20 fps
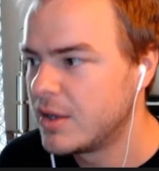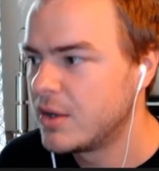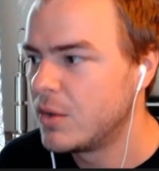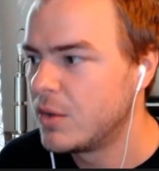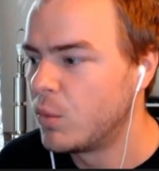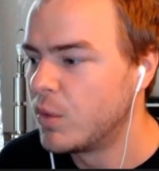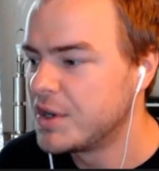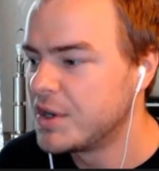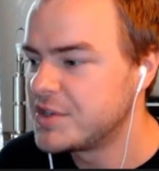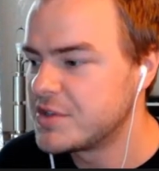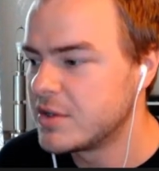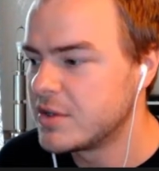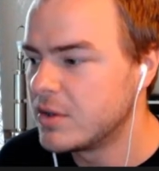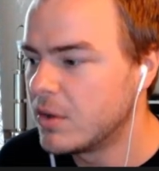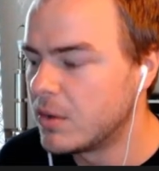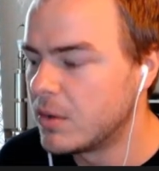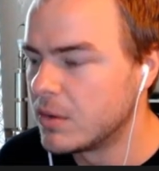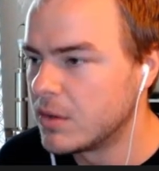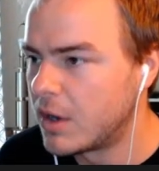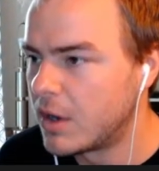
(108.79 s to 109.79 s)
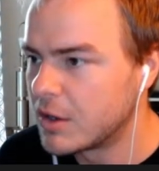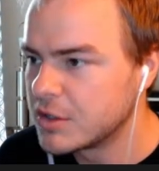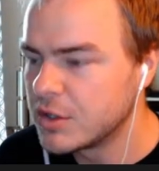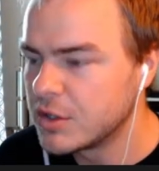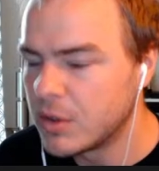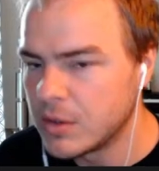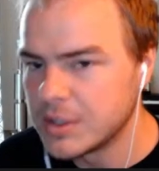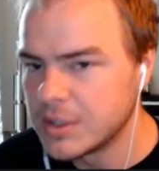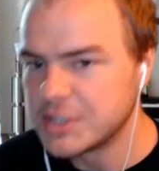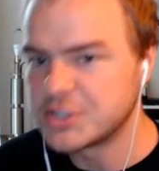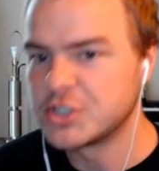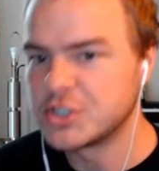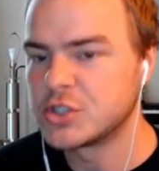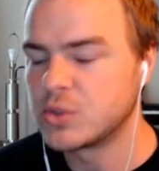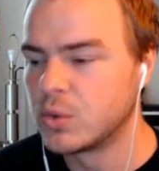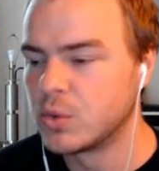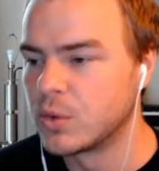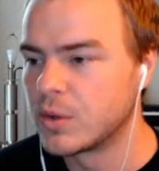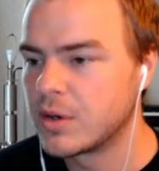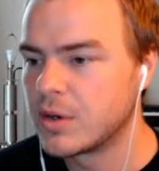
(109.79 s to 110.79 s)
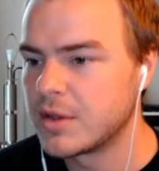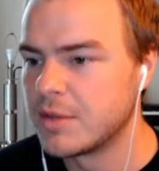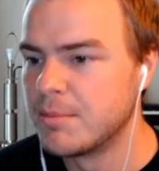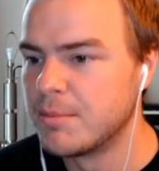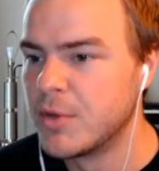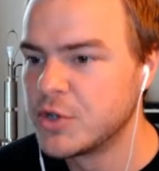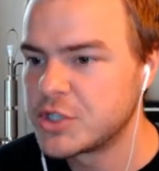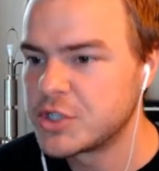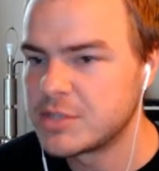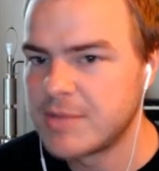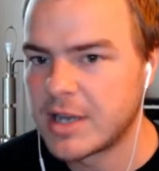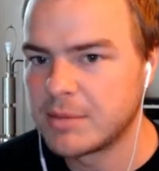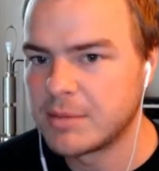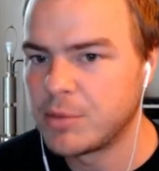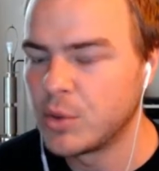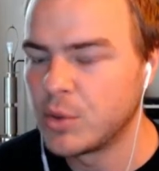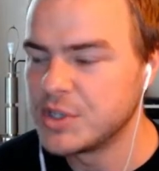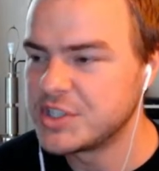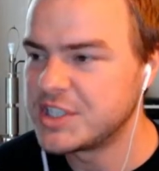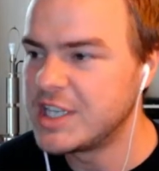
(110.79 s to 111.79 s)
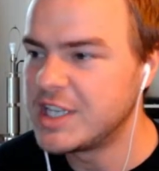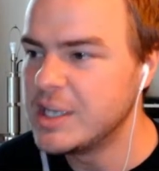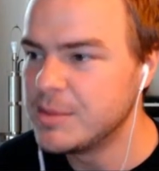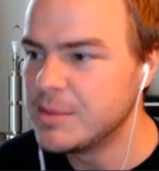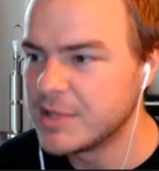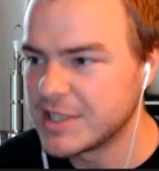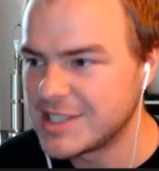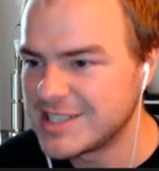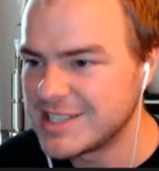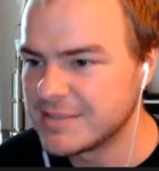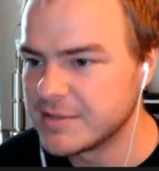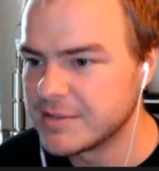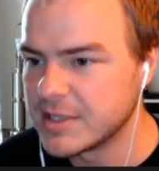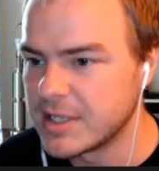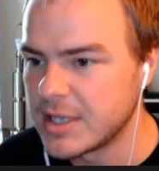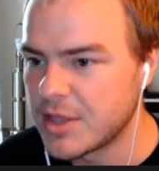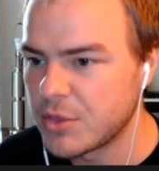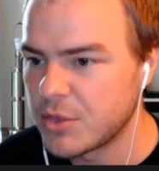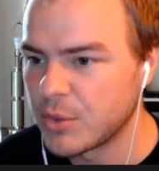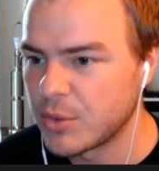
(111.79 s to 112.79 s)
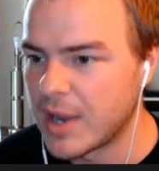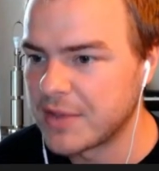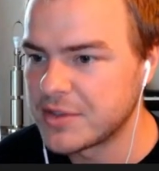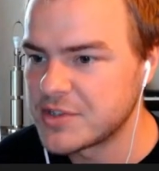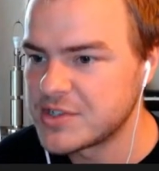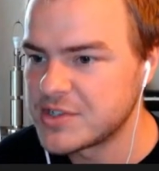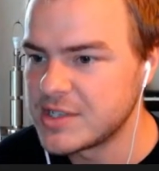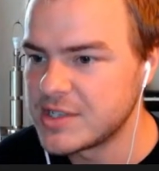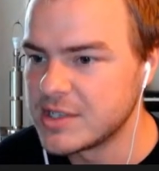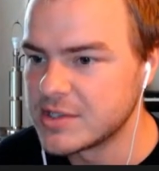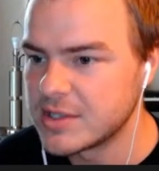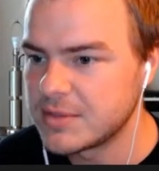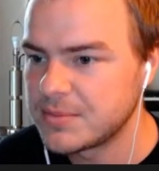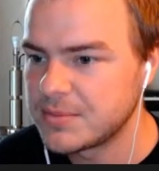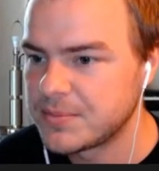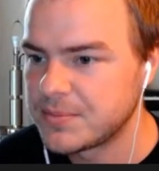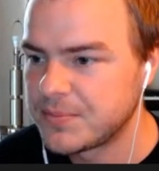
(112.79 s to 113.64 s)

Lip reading: What is the goal? Our goal is to score the most amount of points cumulatively throughout the season.